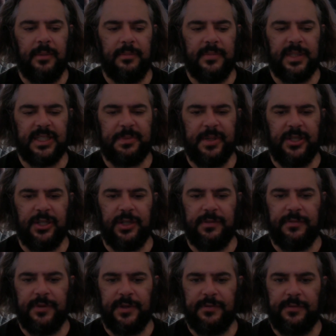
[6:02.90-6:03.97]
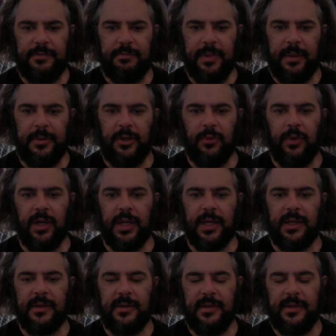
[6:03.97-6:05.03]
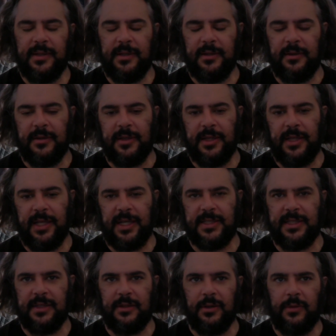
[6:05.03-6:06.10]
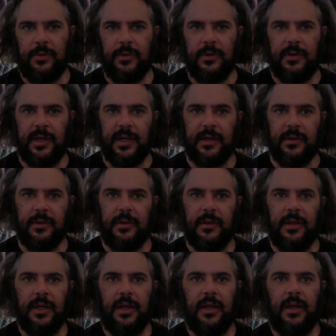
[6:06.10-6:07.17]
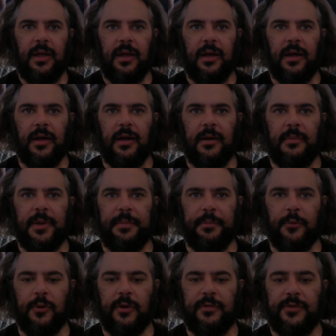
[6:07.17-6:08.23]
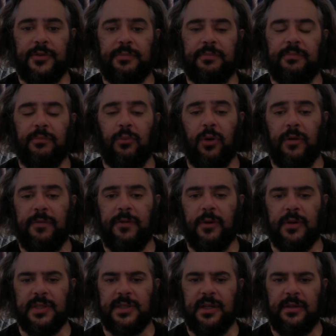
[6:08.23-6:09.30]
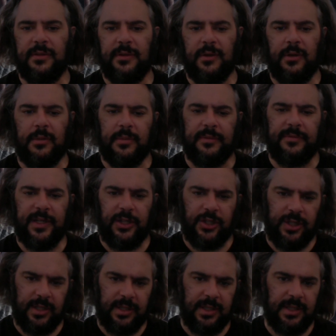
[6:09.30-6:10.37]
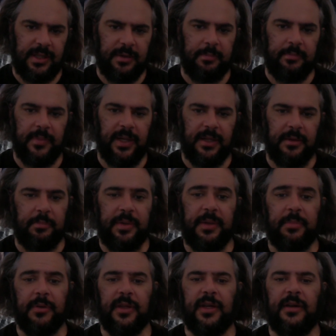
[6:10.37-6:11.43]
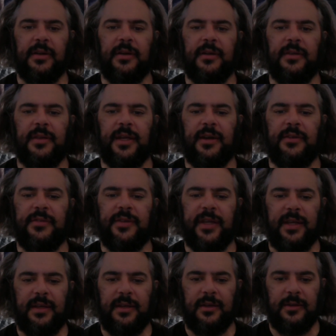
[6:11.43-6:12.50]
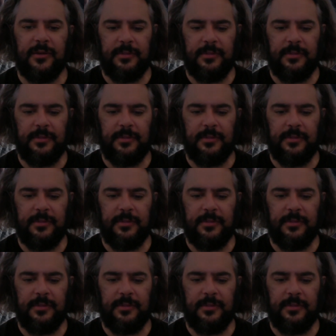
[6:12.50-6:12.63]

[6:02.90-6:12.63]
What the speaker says: Especially if maybe you want it a little less on the horror angle, and more focused on the home invasion and the people that are set here.